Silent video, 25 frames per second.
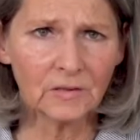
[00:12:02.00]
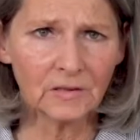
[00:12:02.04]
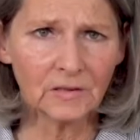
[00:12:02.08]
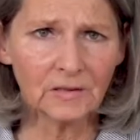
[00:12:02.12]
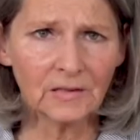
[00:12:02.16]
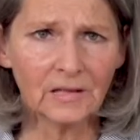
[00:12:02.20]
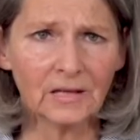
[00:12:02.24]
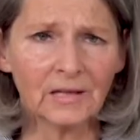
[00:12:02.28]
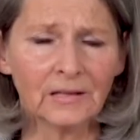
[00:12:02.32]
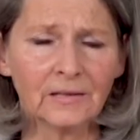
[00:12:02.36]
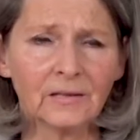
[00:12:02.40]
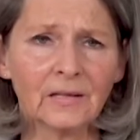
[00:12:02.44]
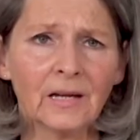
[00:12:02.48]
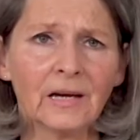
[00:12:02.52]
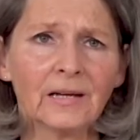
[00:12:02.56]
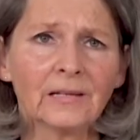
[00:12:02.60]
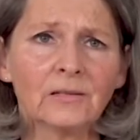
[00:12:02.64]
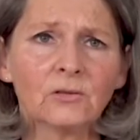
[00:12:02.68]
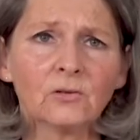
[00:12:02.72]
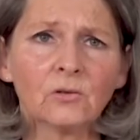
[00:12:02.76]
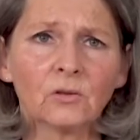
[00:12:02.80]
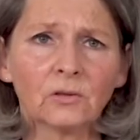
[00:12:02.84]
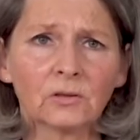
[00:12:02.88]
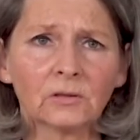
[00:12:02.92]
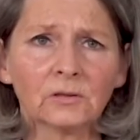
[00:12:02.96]
galactose
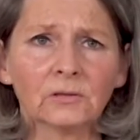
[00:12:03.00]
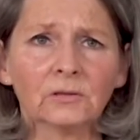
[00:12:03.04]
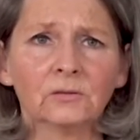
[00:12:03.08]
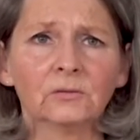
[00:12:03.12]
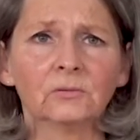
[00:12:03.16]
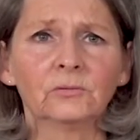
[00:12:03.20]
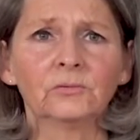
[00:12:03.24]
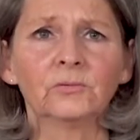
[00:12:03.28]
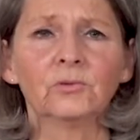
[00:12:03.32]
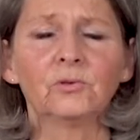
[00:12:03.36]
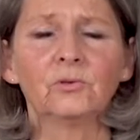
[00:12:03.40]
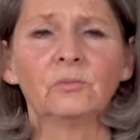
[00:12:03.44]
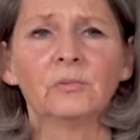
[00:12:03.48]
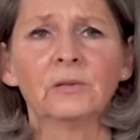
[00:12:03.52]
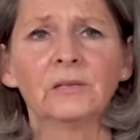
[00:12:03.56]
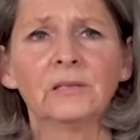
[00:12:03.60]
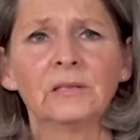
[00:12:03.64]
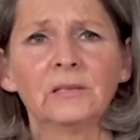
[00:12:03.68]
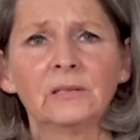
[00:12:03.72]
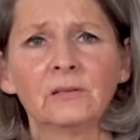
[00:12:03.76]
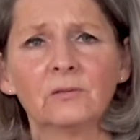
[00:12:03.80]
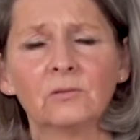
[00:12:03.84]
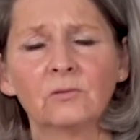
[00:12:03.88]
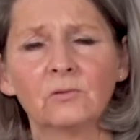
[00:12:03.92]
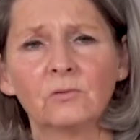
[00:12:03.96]
can dock and
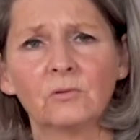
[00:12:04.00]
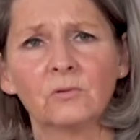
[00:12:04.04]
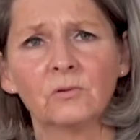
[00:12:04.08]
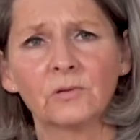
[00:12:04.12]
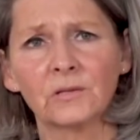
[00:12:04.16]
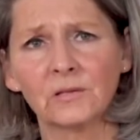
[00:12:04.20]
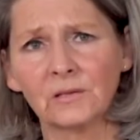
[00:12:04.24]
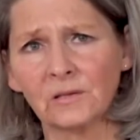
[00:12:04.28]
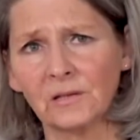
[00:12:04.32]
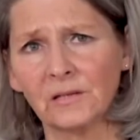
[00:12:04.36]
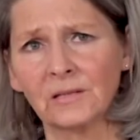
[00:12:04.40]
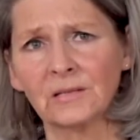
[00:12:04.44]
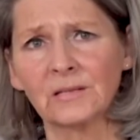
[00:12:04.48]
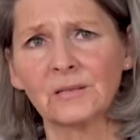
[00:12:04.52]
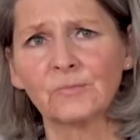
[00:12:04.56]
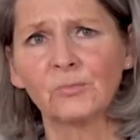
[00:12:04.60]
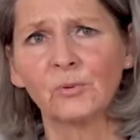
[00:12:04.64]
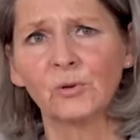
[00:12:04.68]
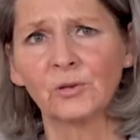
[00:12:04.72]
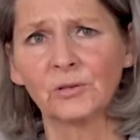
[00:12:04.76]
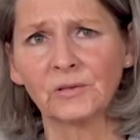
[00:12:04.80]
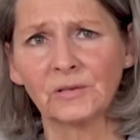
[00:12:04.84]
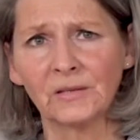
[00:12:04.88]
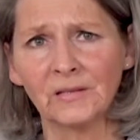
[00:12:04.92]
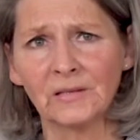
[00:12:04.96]
via the
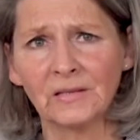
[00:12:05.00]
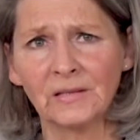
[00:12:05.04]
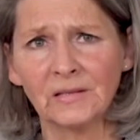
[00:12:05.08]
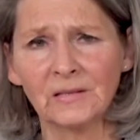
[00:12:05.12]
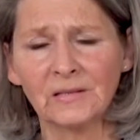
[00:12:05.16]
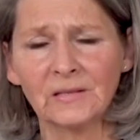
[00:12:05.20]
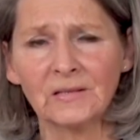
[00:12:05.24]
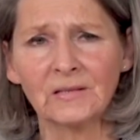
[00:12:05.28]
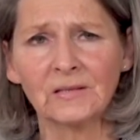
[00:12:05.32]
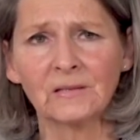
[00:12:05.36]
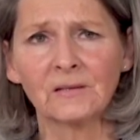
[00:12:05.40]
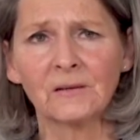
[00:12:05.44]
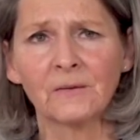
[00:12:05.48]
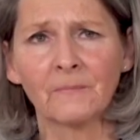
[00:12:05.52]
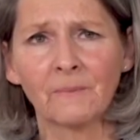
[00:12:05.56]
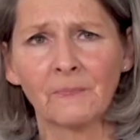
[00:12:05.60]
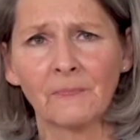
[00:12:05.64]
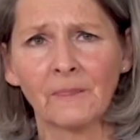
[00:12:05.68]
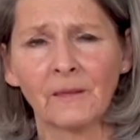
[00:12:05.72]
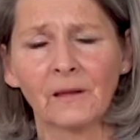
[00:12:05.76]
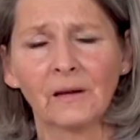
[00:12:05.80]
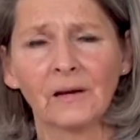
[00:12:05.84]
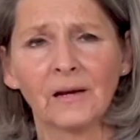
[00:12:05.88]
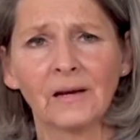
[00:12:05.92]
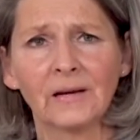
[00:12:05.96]
glucose transporter
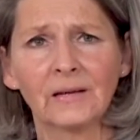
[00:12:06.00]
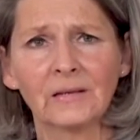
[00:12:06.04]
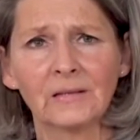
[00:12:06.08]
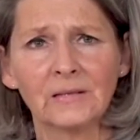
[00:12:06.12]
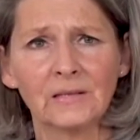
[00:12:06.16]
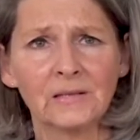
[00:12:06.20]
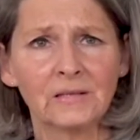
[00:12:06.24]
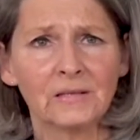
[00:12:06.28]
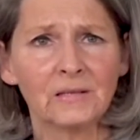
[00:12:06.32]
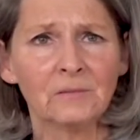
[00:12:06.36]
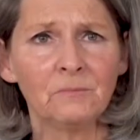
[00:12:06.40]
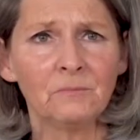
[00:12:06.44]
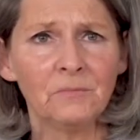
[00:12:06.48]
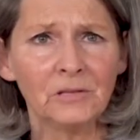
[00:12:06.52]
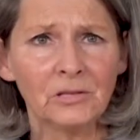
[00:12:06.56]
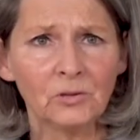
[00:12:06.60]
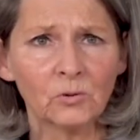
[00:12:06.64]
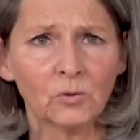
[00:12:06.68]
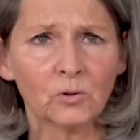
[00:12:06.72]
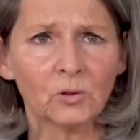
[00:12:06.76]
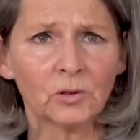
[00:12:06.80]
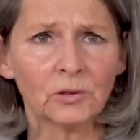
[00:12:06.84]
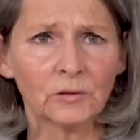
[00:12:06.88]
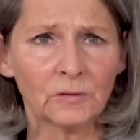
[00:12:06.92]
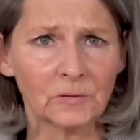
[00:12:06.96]
and now
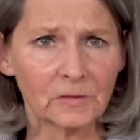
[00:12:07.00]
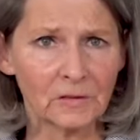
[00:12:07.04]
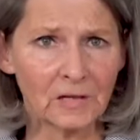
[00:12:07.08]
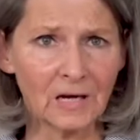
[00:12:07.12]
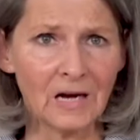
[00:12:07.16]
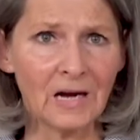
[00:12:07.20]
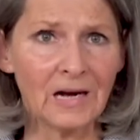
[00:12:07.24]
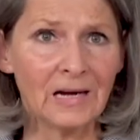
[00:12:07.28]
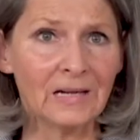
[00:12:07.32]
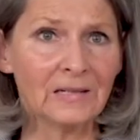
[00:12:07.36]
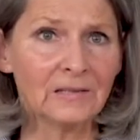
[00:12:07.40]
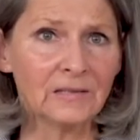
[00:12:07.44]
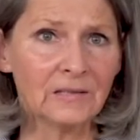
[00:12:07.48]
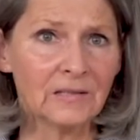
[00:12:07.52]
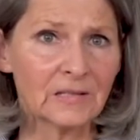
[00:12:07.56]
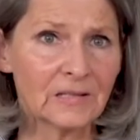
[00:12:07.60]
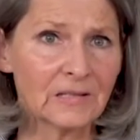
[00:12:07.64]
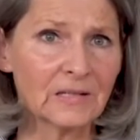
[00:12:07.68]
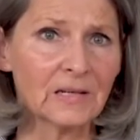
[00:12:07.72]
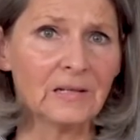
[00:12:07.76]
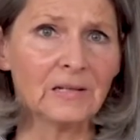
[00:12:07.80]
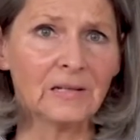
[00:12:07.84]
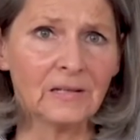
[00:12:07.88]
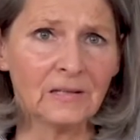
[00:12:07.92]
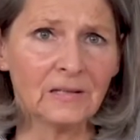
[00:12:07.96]
actually ensure the
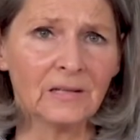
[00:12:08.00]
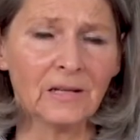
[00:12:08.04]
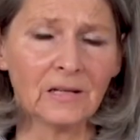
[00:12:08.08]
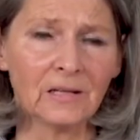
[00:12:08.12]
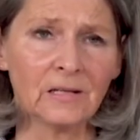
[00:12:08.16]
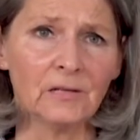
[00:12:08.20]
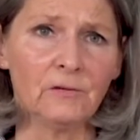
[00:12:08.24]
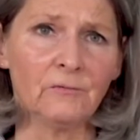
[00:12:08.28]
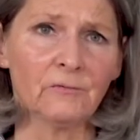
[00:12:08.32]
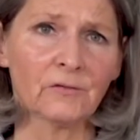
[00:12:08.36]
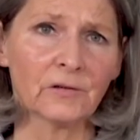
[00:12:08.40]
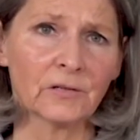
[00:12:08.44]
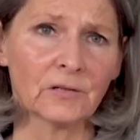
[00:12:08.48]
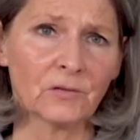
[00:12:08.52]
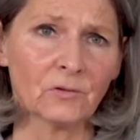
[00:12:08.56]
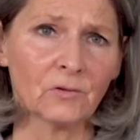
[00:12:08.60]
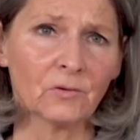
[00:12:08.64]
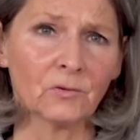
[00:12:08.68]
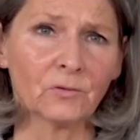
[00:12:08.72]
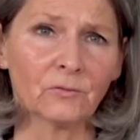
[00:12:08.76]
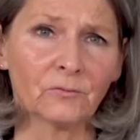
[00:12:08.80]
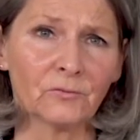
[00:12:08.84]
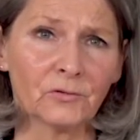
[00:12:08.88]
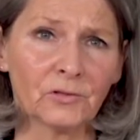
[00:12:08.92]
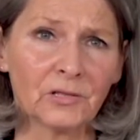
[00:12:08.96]
mitochondrial, the
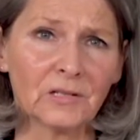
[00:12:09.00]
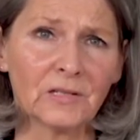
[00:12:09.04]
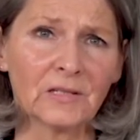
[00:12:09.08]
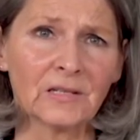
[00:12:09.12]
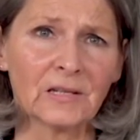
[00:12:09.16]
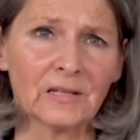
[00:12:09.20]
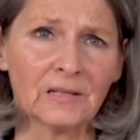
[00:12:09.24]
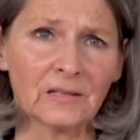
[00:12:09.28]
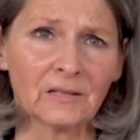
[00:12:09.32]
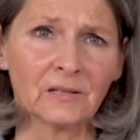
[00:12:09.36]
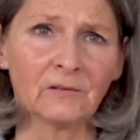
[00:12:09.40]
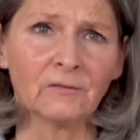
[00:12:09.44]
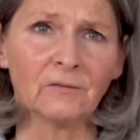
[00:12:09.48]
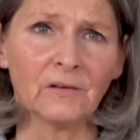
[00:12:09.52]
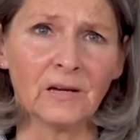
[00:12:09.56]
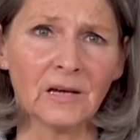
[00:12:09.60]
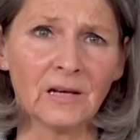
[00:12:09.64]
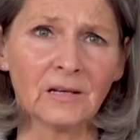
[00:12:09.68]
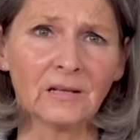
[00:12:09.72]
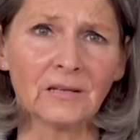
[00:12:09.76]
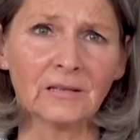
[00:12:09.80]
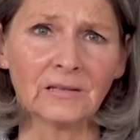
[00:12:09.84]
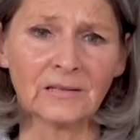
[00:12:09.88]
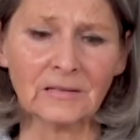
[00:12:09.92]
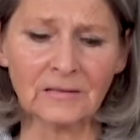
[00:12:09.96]
cell energy supply
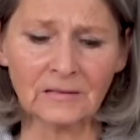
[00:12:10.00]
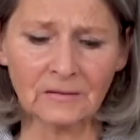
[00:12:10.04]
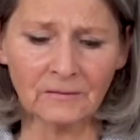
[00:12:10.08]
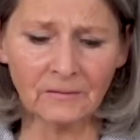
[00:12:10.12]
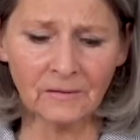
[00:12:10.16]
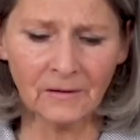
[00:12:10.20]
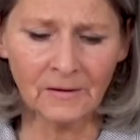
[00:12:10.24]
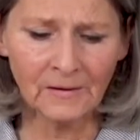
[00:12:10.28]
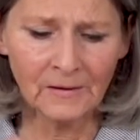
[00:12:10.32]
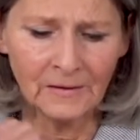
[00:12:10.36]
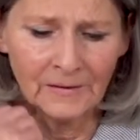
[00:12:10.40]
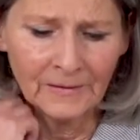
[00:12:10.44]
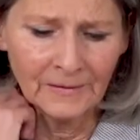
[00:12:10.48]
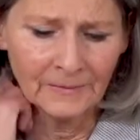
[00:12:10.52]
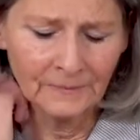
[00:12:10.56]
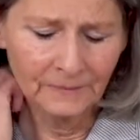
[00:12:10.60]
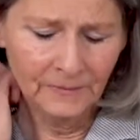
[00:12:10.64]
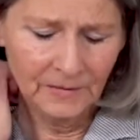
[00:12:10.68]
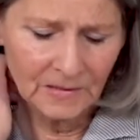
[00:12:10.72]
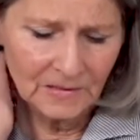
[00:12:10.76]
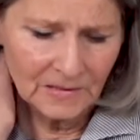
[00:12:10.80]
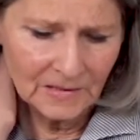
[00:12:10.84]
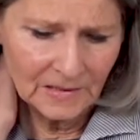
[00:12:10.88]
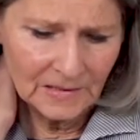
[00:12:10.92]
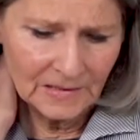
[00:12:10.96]
for the cell.
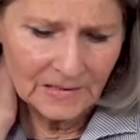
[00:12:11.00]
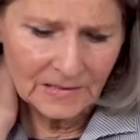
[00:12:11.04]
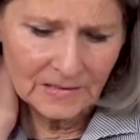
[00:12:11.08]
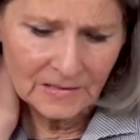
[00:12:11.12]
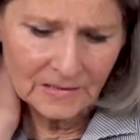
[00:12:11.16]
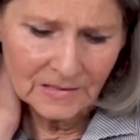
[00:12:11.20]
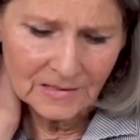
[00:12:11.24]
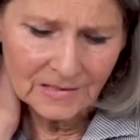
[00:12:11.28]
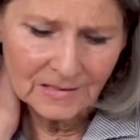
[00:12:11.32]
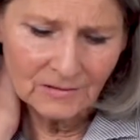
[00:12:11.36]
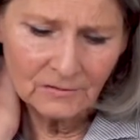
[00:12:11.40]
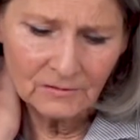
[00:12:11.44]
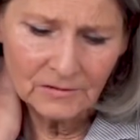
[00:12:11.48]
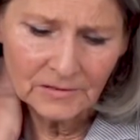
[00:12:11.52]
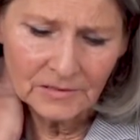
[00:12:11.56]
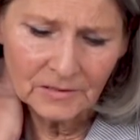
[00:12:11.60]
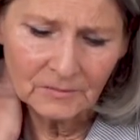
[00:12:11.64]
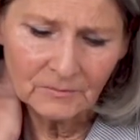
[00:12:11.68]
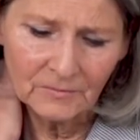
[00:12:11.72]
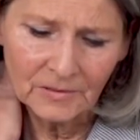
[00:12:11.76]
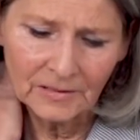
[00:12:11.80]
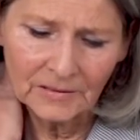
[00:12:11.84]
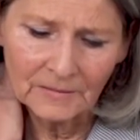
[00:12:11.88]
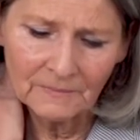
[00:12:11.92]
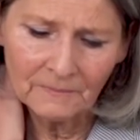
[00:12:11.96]
That means
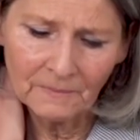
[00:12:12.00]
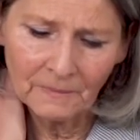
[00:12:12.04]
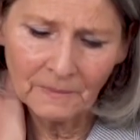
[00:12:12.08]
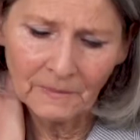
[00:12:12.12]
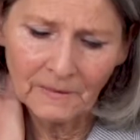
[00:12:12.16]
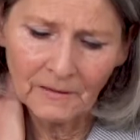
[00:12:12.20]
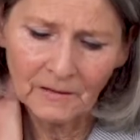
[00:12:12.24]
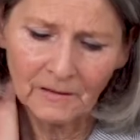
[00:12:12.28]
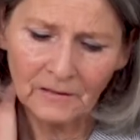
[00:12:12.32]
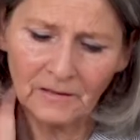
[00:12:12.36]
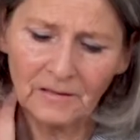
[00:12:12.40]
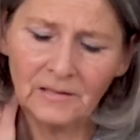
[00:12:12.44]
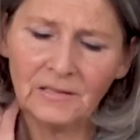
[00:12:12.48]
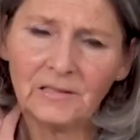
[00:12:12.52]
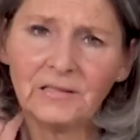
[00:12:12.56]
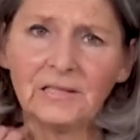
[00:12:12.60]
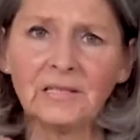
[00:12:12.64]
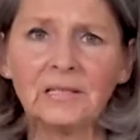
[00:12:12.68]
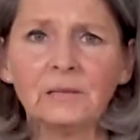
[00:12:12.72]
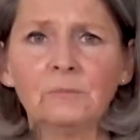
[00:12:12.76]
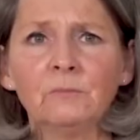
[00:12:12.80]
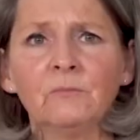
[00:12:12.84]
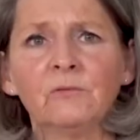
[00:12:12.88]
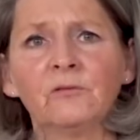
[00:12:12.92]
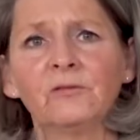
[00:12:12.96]
you
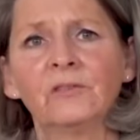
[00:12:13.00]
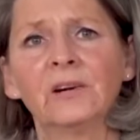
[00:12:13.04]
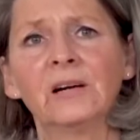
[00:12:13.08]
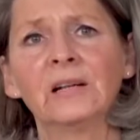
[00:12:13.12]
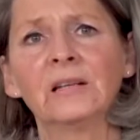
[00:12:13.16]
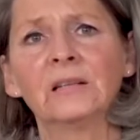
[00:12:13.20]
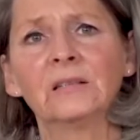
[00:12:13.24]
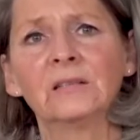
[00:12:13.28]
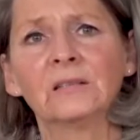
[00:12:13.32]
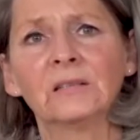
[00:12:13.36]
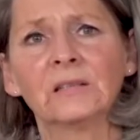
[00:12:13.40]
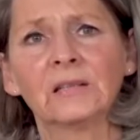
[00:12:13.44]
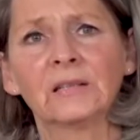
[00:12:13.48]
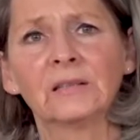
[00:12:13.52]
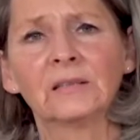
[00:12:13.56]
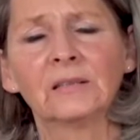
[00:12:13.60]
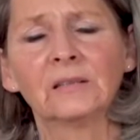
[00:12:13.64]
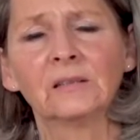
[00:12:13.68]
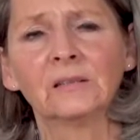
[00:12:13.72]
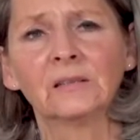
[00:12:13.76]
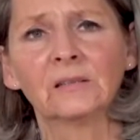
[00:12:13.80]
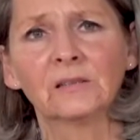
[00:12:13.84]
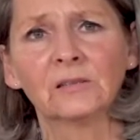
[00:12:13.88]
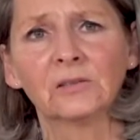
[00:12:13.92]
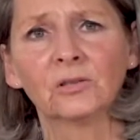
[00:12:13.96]
should definitely
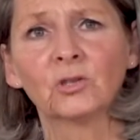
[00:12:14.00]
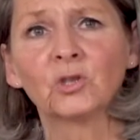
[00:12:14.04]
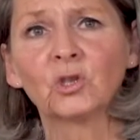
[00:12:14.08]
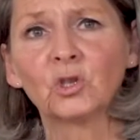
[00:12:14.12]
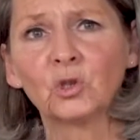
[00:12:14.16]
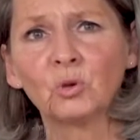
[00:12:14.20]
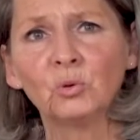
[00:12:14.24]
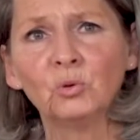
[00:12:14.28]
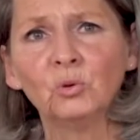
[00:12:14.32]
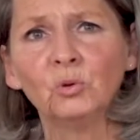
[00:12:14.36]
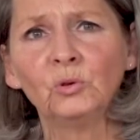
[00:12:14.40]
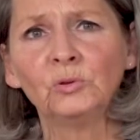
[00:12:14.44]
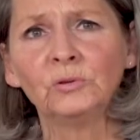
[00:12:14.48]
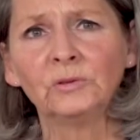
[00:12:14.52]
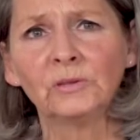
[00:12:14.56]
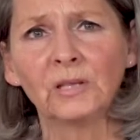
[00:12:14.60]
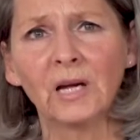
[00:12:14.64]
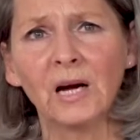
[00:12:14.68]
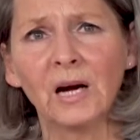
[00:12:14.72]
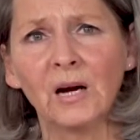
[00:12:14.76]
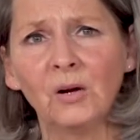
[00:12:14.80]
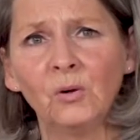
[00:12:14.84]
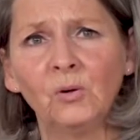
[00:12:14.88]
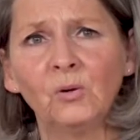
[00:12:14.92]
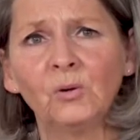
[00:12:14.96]
integrate it into
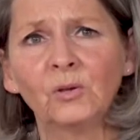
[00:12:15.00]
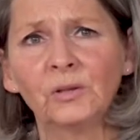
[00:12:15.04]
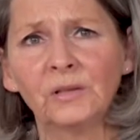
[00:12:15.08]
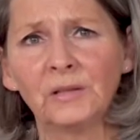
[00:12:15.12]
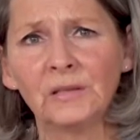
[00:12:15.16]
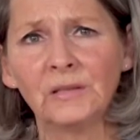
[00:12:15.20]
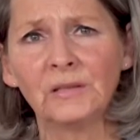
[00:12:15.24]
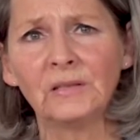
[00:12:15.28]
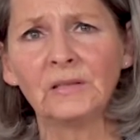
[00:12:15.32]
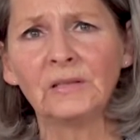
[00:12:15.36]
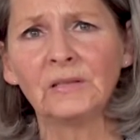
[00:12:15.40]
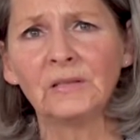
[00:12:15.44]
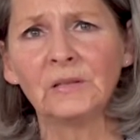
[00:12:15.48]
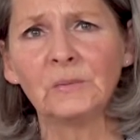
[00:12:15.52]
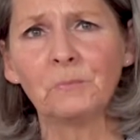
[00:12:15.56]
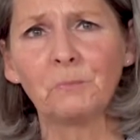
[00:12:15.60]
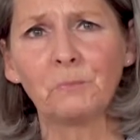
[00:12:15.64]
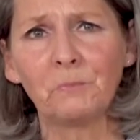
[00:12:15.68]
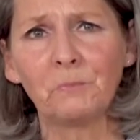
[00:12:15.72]
the treatment.